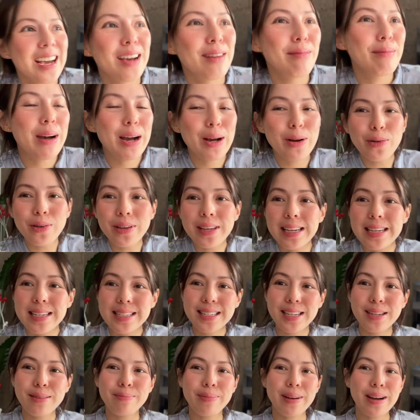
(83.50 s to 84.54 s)
bagong
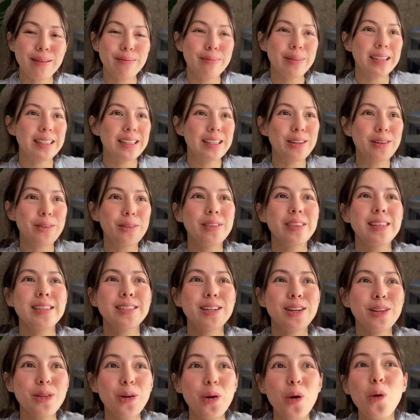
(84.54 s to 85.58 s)
gising pa, but you know, these
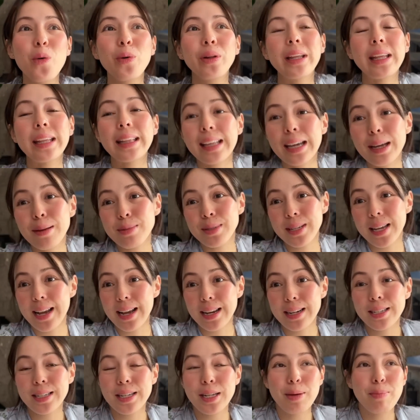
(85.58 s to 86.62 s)
are the only times I
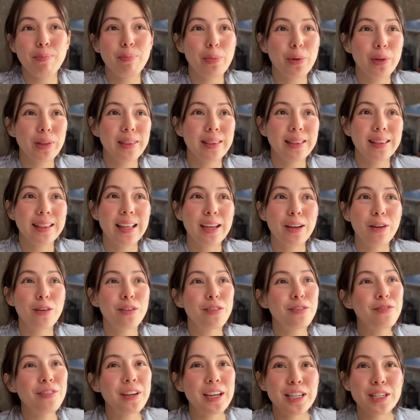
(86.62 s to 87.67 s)
actually put like or
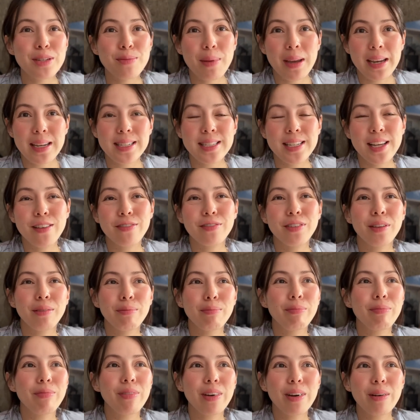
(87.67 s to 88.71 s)
fix myself. But
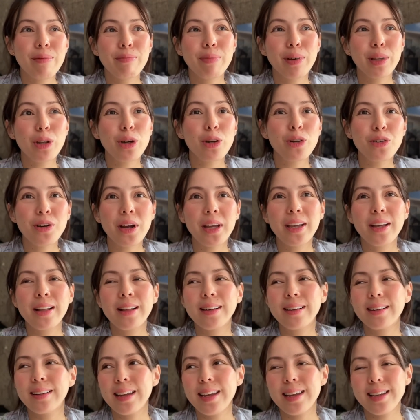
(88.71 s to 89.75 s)
on
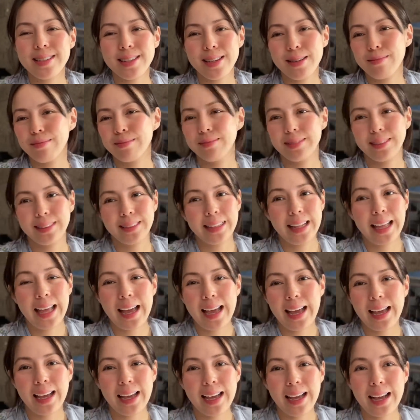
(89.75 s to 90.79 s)
regular days, I'm
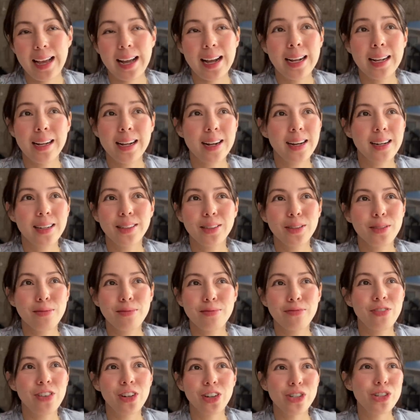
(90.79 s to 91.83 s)
haggard
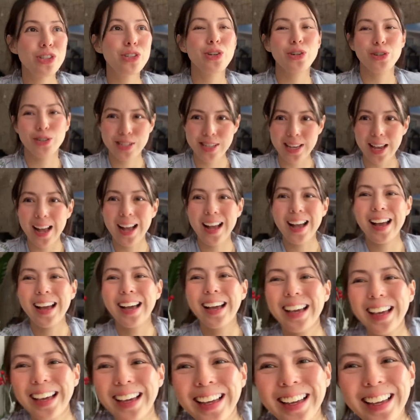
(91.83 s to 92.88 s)
versus.
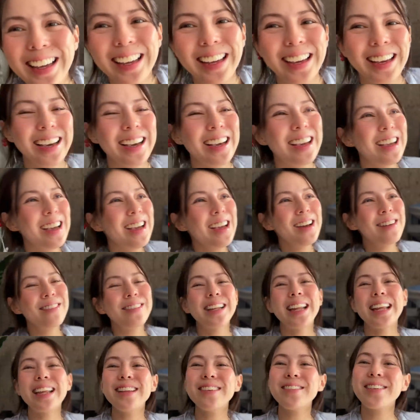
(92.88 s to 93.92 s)
But
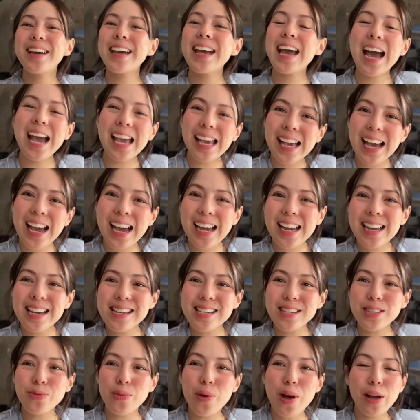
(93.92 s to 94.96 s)
anyway, hi
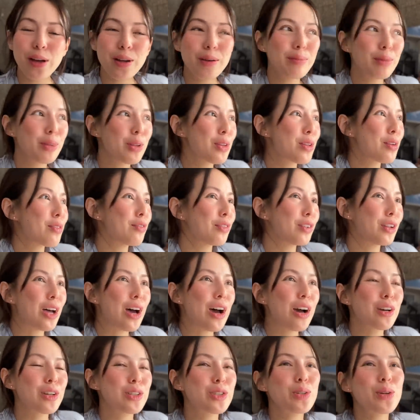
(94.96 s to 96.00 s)
guys! Welcome to the
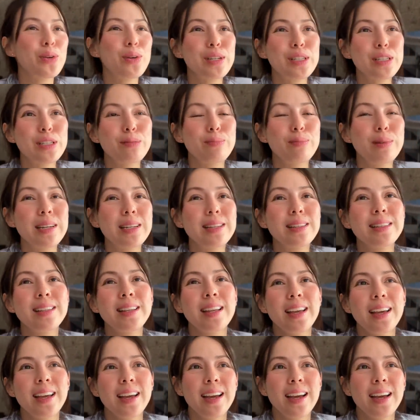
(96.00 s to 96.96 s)
vlog. So it's been